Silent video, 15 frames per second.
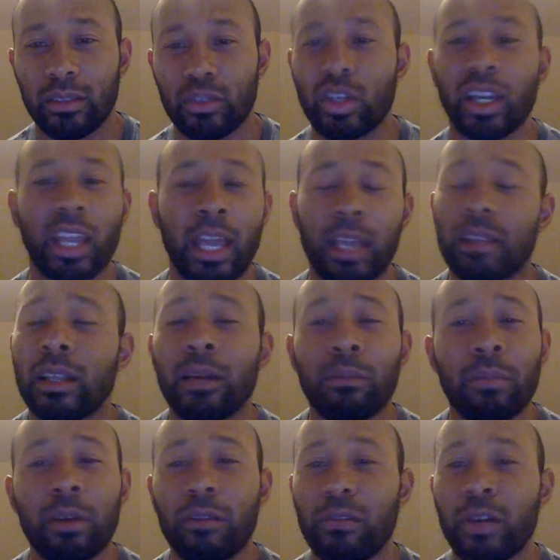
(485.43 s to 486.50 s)
Truck ain't
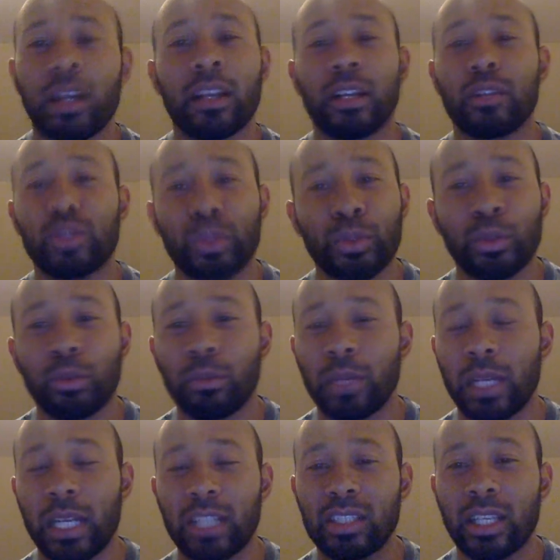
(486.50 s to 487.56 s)
nothing but fucking a tool,
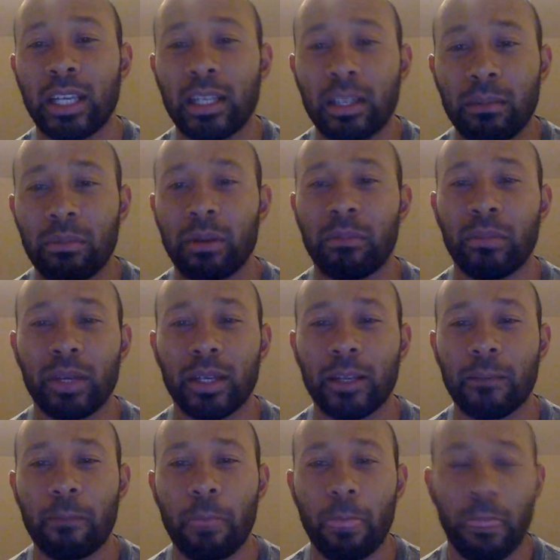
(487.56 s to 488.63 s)
man. That shit ain't nothing but money.
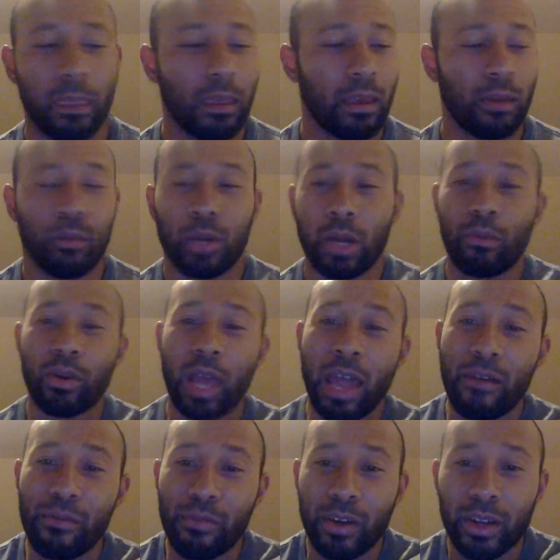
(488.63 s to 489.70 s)
When I want to
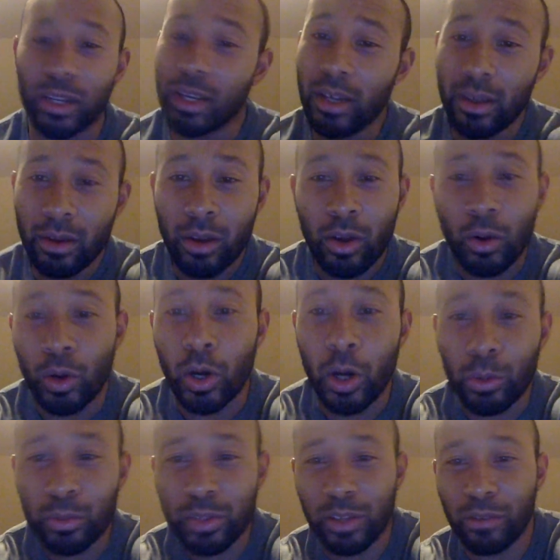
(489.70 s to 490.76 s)
have fun, going
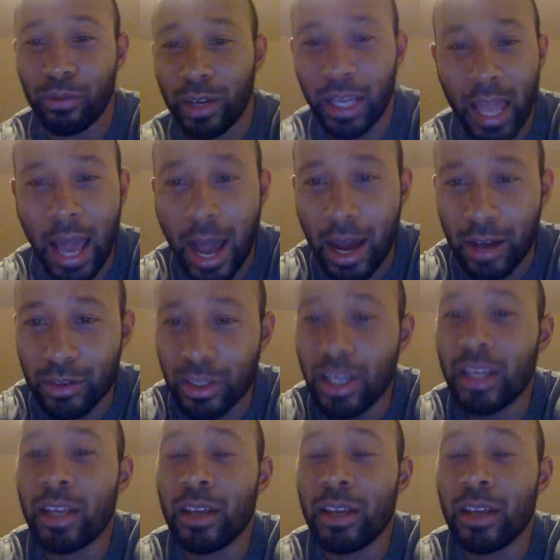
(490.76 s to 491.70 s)
home to the fucking house,